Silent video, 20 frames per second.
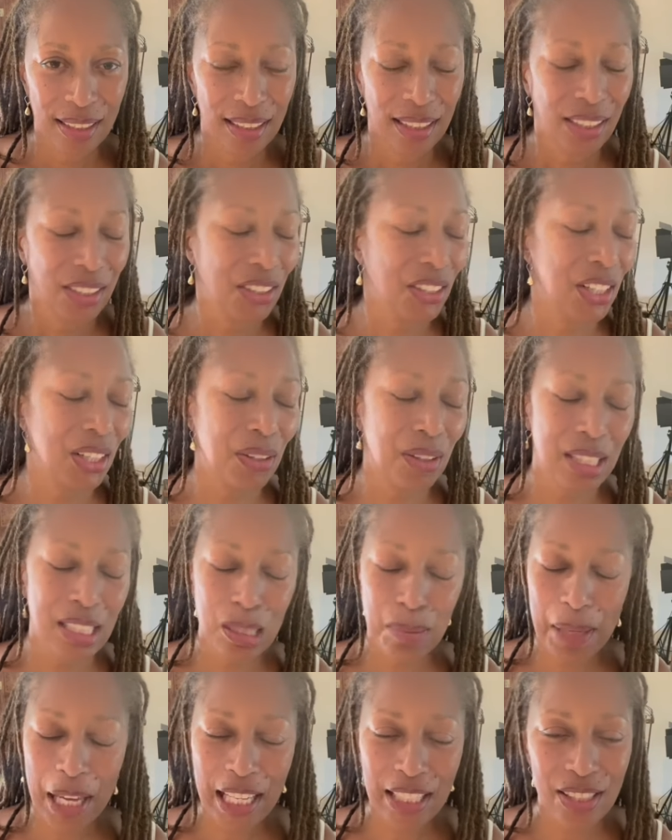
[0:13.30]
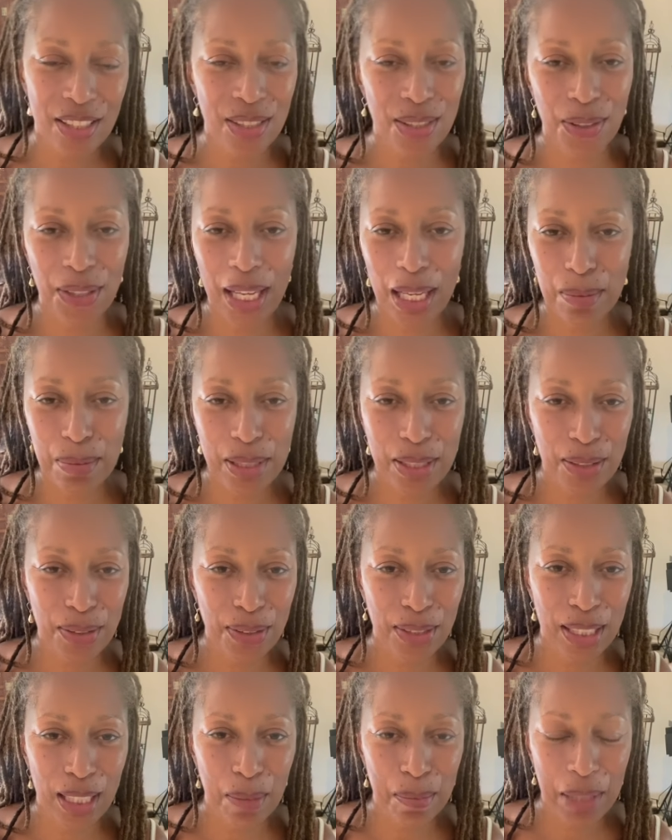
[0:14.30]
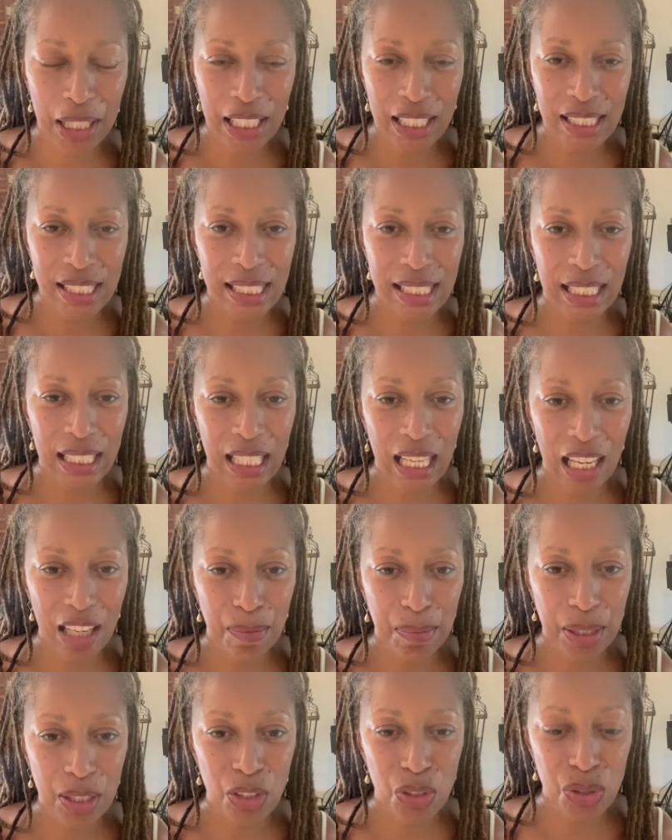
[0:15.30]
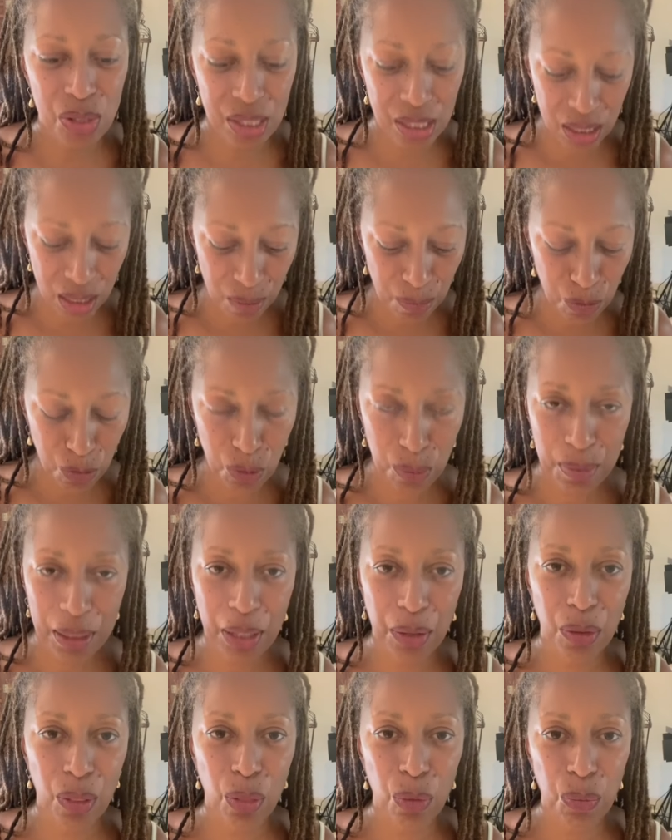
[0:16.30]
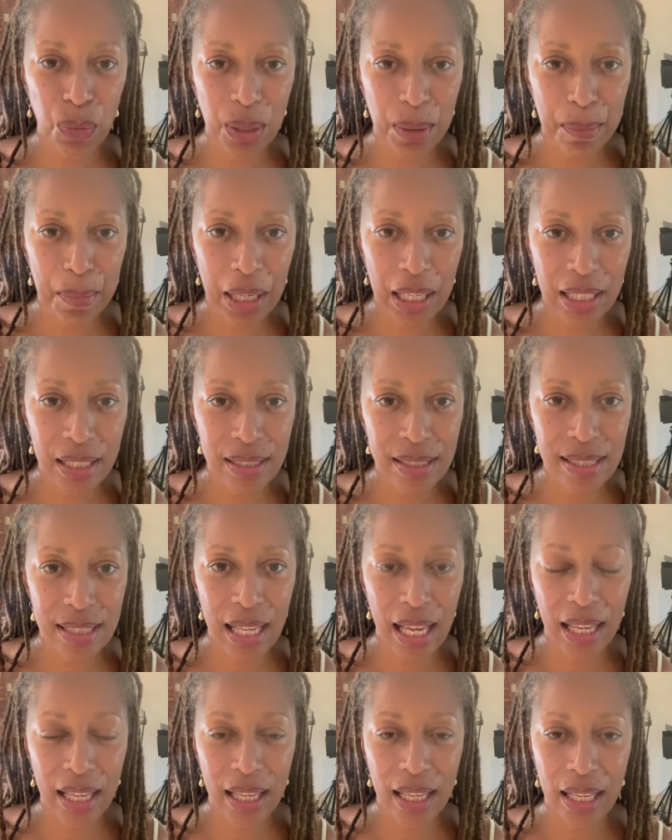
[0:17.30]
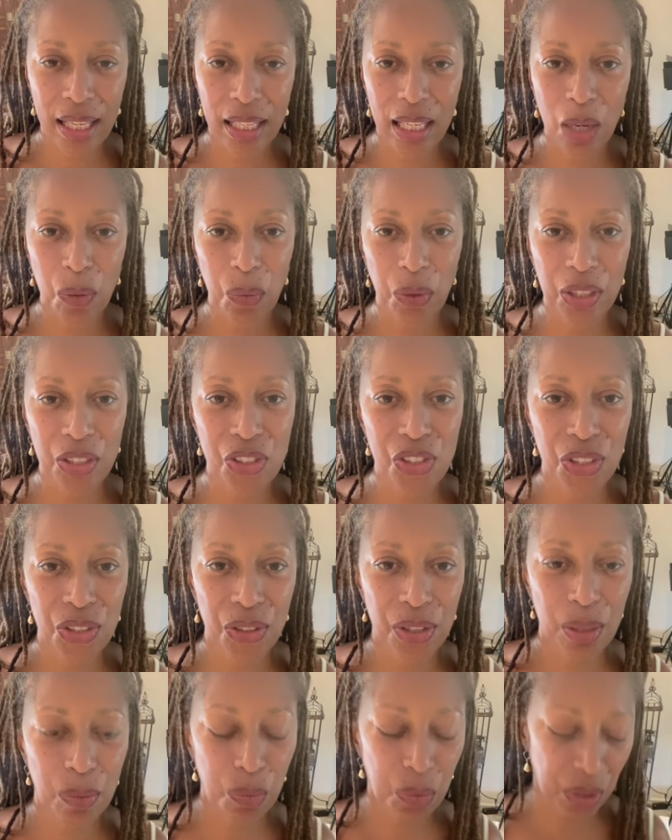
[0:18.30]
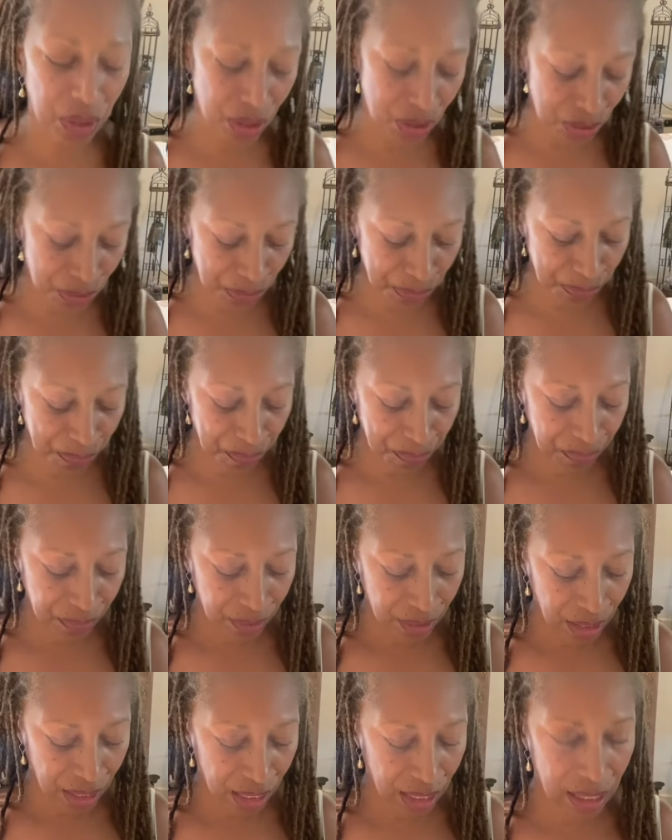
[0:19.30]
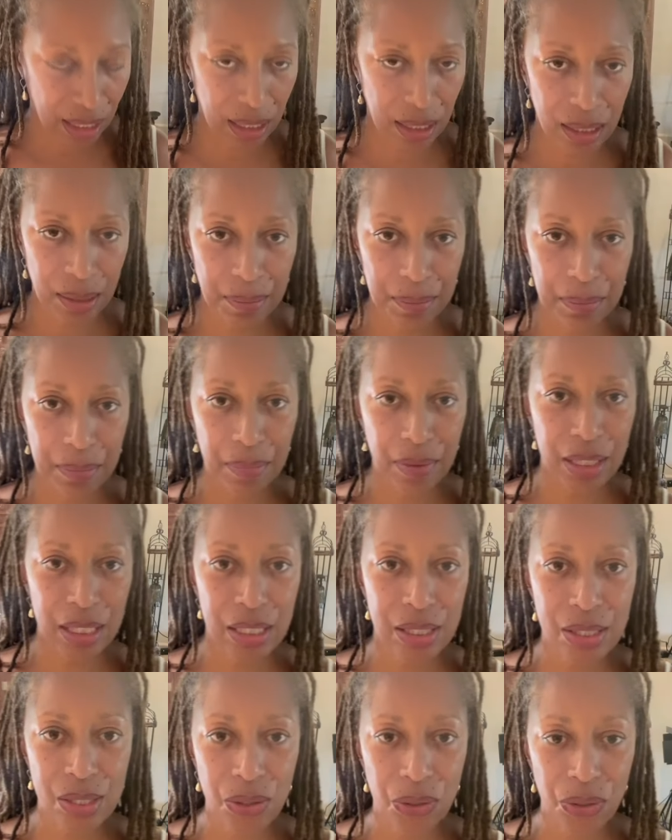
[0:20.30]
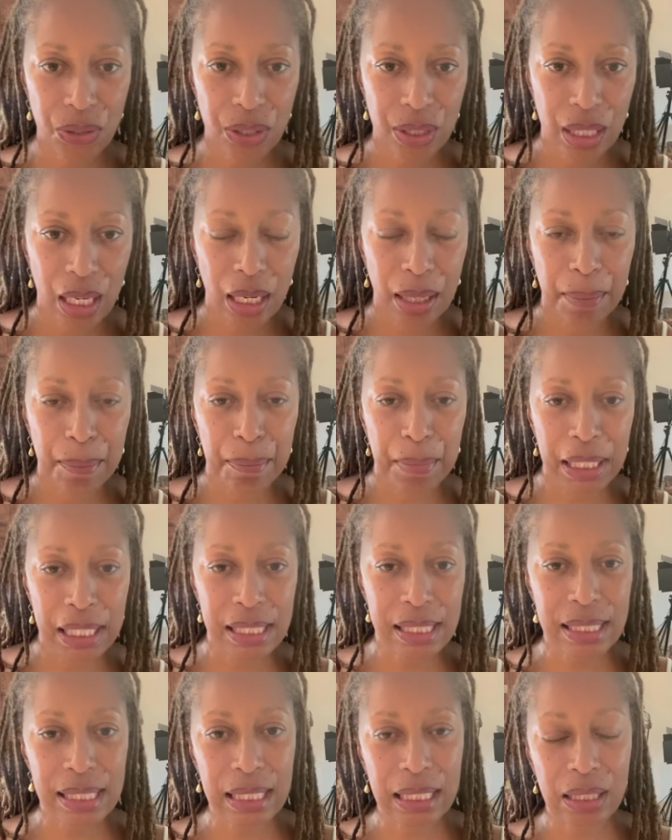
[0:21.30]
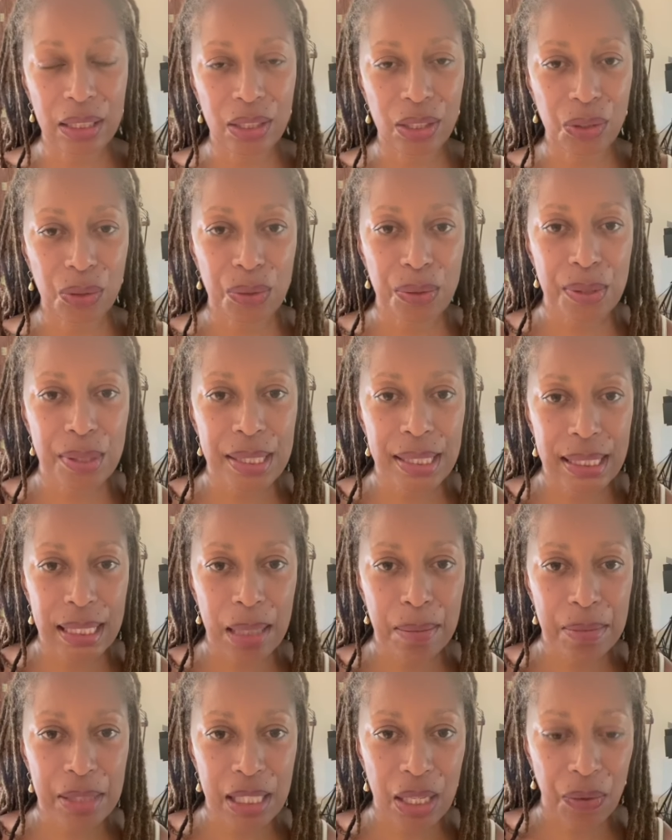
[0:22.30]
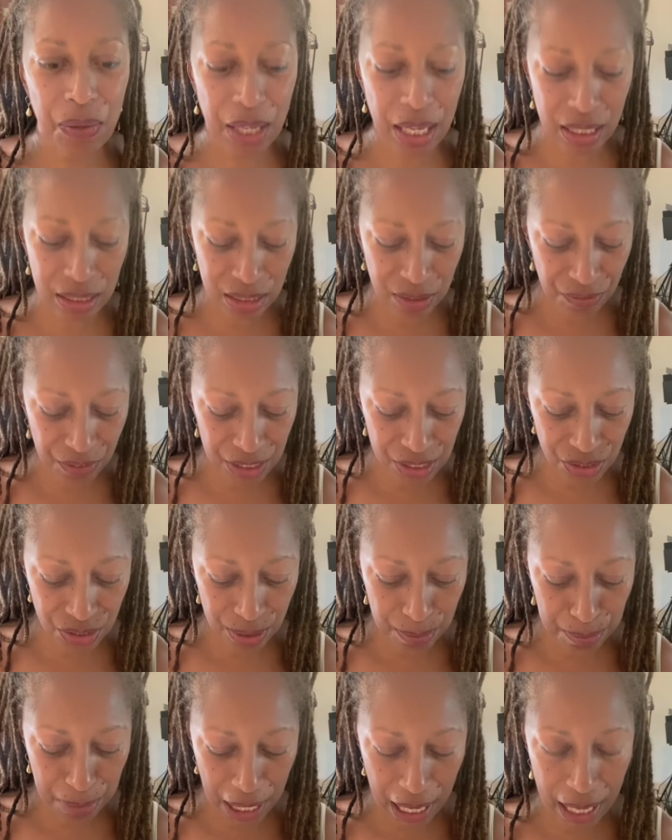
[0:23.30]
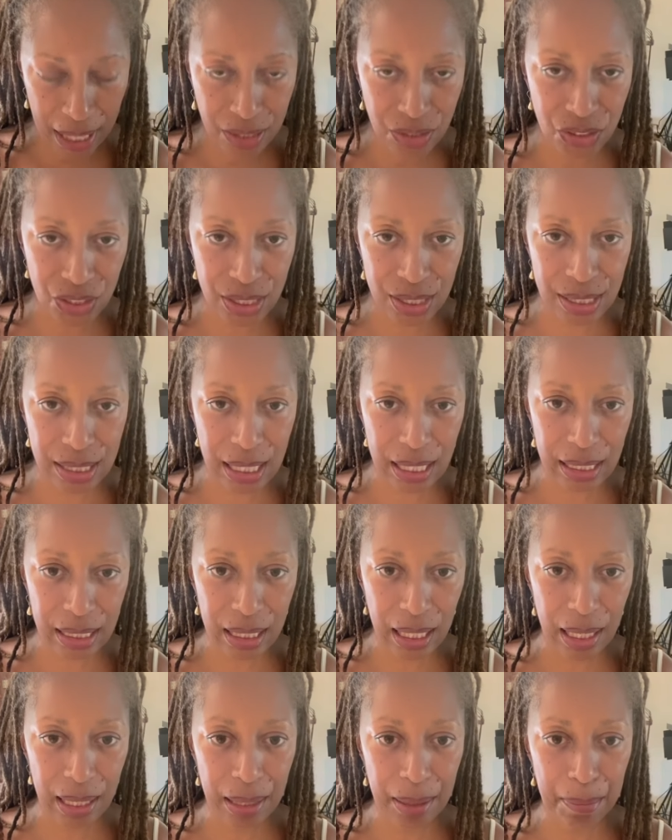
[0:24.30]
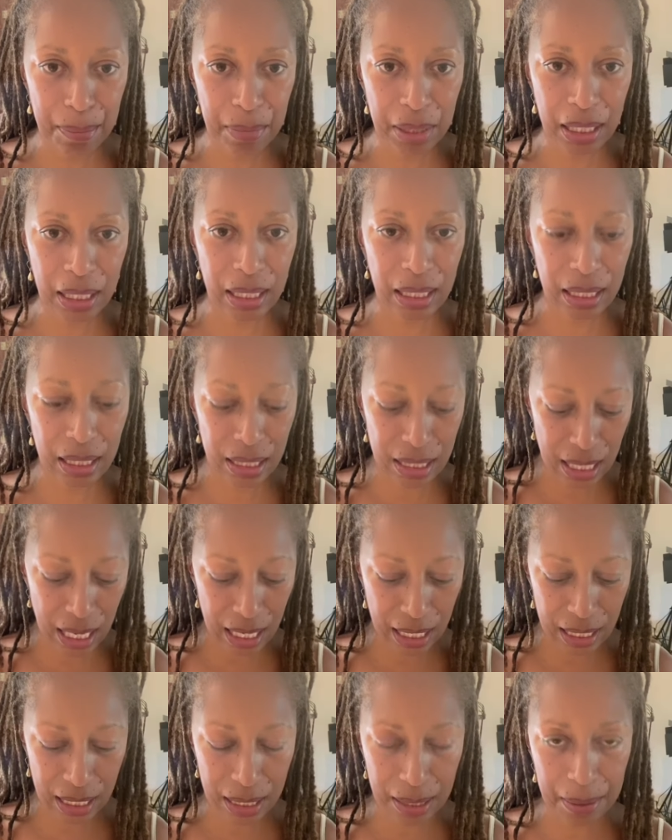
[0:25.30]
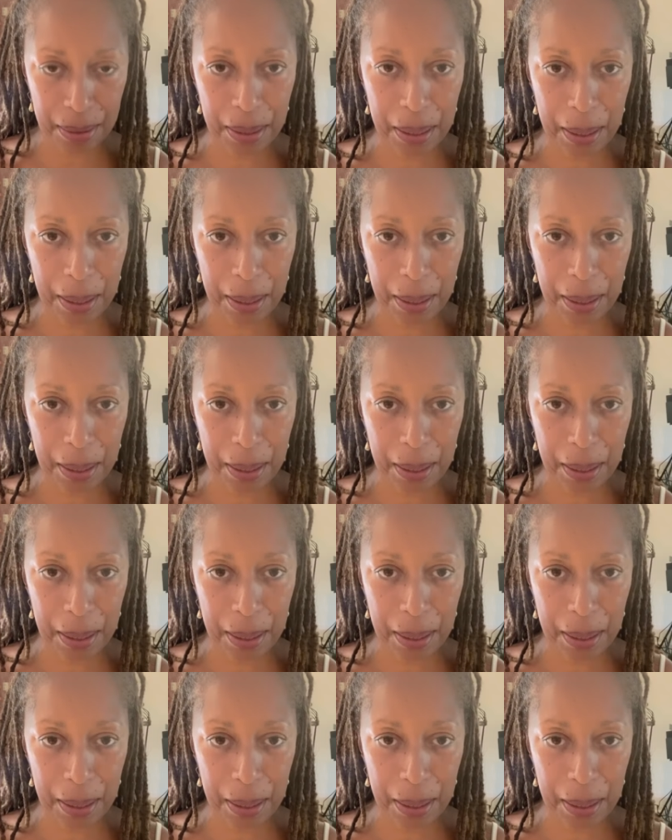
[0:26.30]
You know, these patches are absolutely amazing. I've been using them for about 3 months and I want to share them with you. These are amazing little stem cell activation patches. They come in a